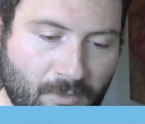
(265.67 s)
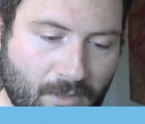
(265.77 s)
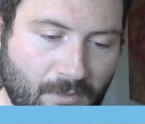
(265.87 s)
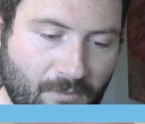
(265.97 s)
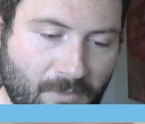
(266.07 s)

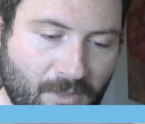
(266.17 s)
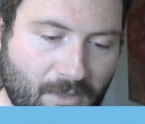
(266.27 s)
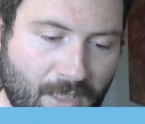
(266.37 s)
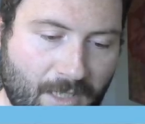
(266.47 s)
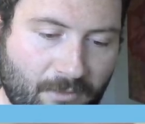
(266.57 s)
Give him
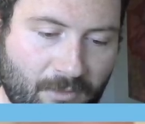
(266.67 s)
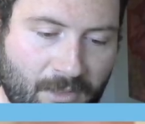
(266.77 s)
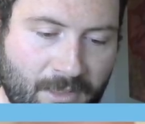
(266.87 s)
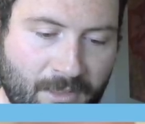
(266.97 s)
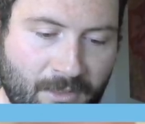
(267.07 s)
his
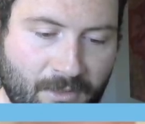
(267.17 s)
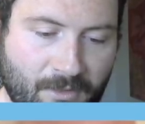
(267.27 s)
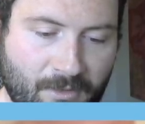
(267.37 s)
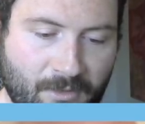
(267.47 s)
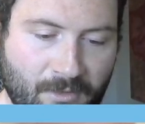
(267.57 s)
hairline.
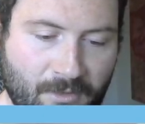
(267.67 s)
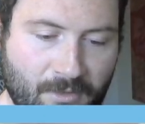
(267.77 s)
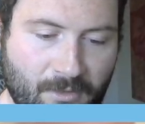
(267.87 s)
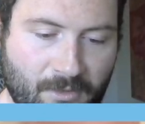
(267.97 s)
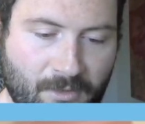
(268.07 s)

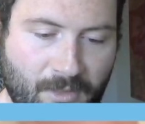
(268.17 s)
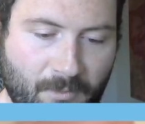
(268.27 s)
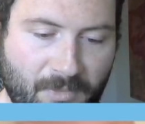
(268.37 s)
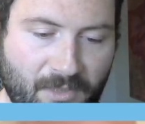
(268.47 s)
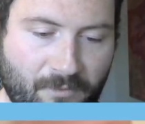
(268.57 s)
He's got a
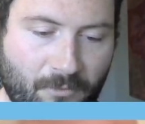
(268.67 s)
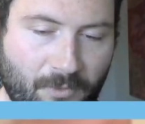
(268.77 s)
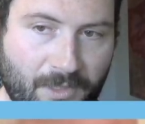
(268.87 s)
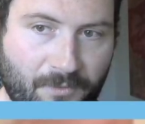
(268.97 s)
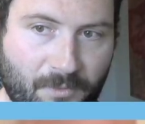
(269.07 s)
bit of a
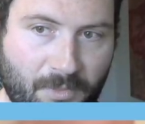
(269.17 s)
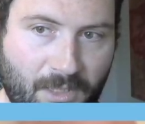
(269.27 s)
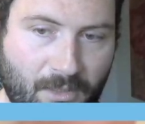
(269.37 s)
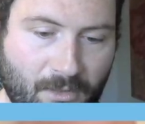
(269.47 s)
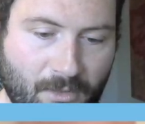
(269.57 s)
widow's peak.